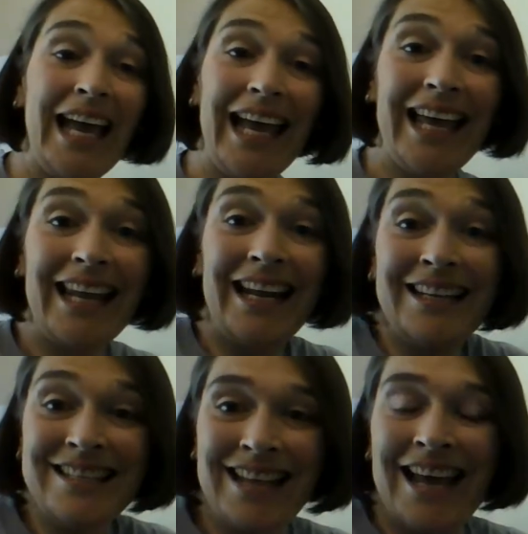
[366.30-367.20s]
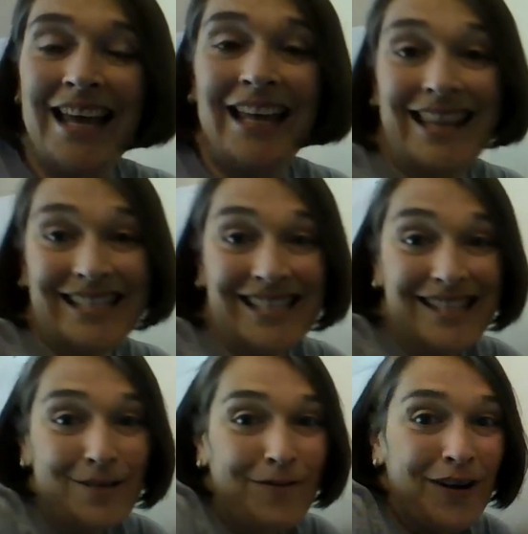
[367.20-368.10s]
And this
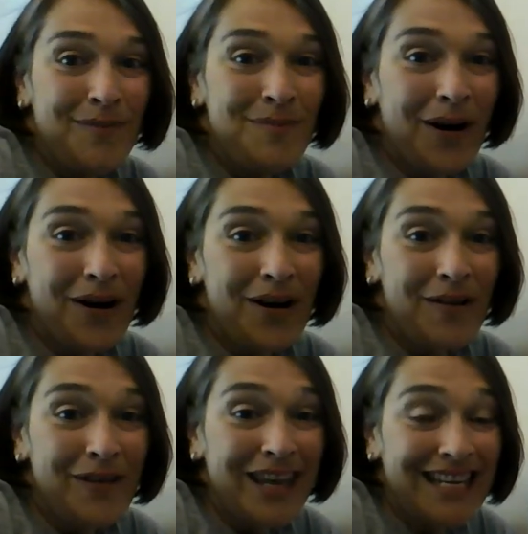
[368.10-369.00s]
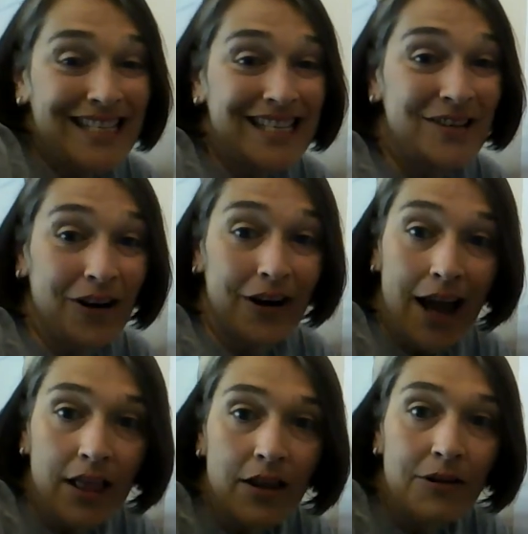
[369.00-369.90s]
is the fun part. We get to start
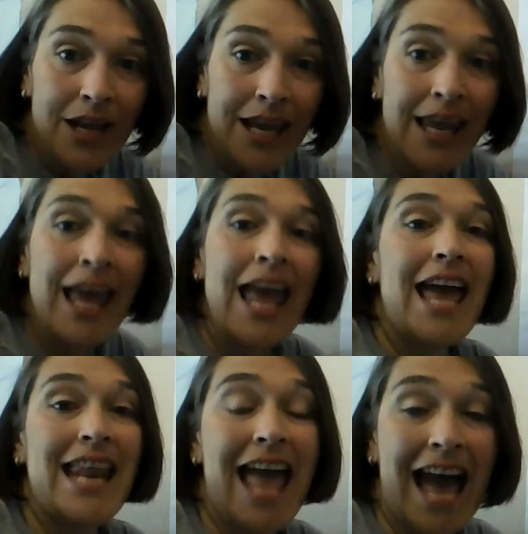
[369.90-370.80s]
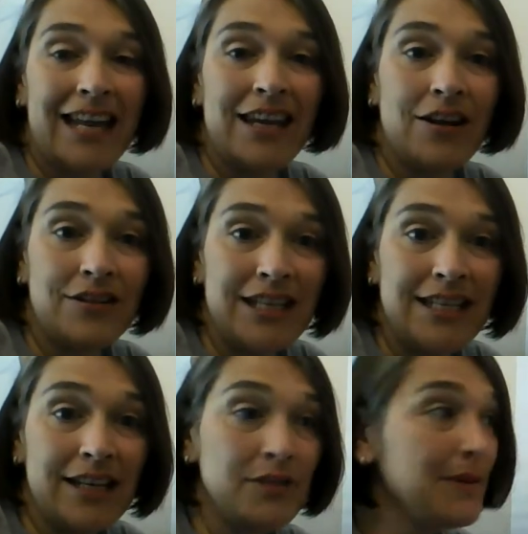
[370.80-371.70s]
coloring and adding our
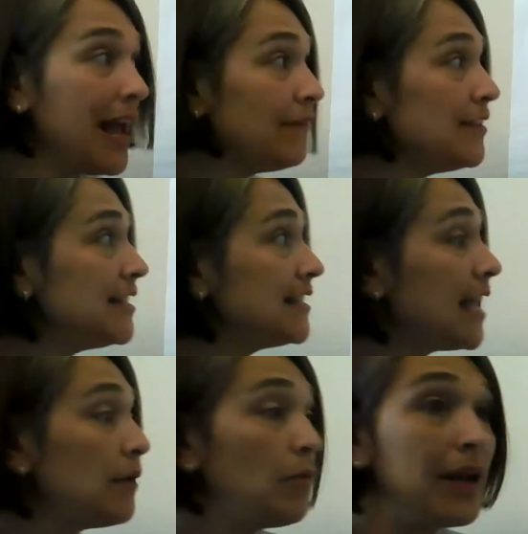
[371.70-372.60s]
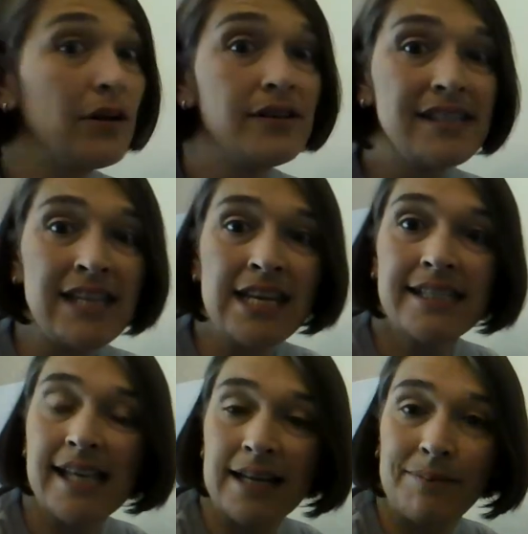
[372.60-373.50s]
details. We have to decide where Z
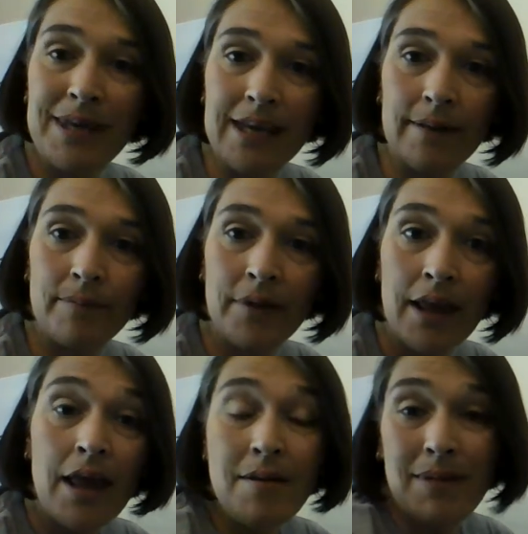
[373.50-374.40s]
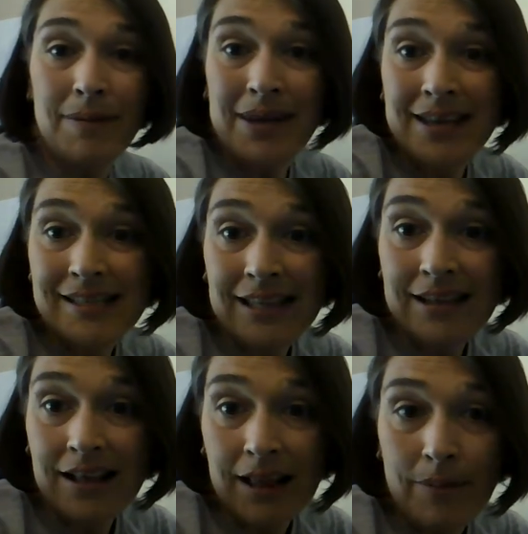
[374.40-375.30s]
is going to be. Maybe he's at
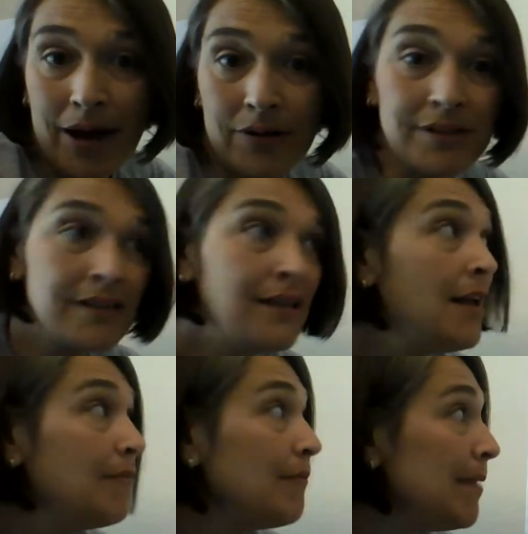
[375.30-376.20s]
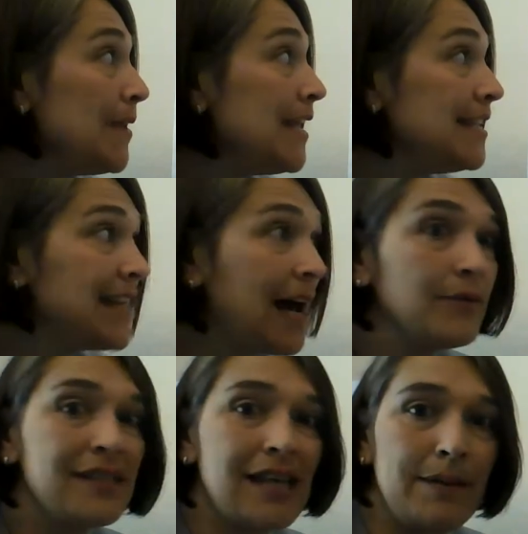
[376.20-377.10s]
the clubhouse. Maybe he's
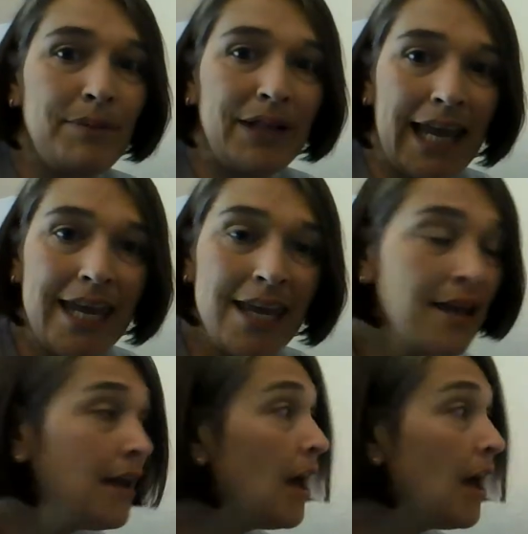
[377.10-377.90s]
outside playing.